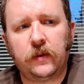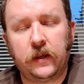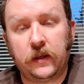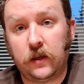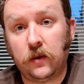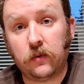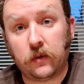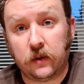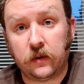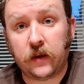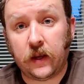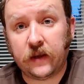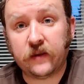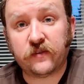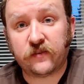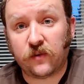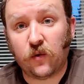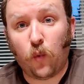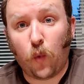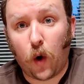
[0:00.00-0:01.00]
Like you can
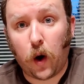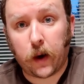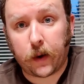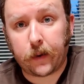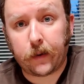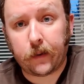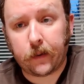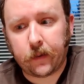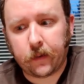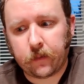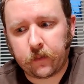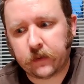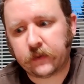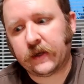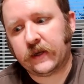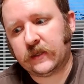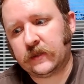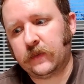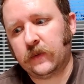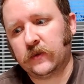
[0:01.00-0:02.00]
taste the water, which
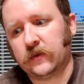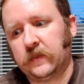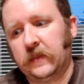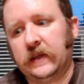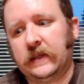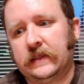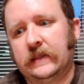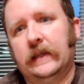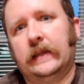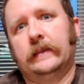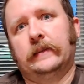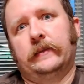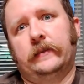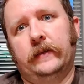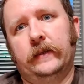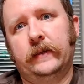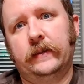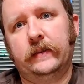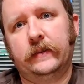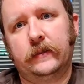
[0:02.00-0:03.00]
I suppose makes sense.
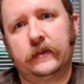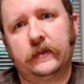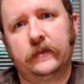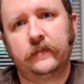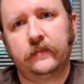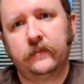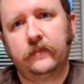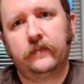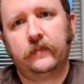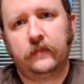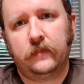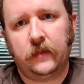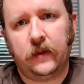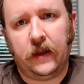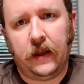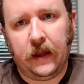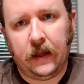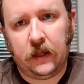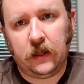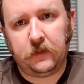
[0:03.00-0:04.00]
It is
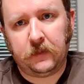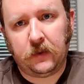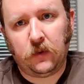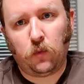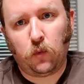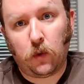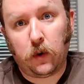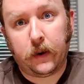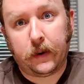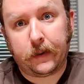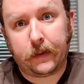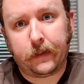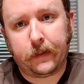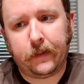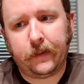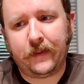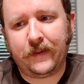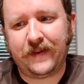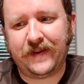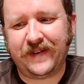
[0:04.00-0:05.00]
element
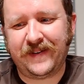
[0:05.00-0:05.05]
water.